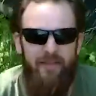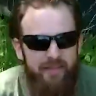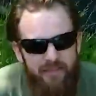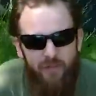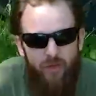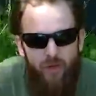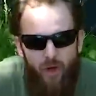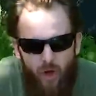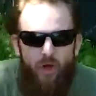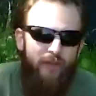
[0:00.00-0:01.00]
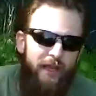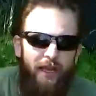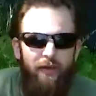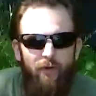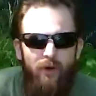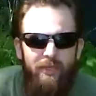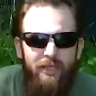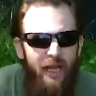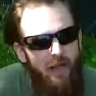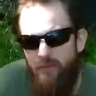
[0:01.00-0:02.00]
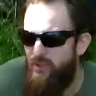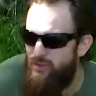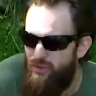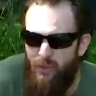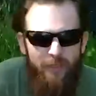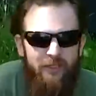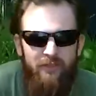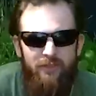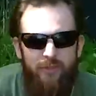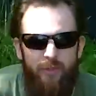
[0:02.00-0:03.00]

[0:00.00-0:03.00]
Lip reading: and this is all that I have on me. I was just going into the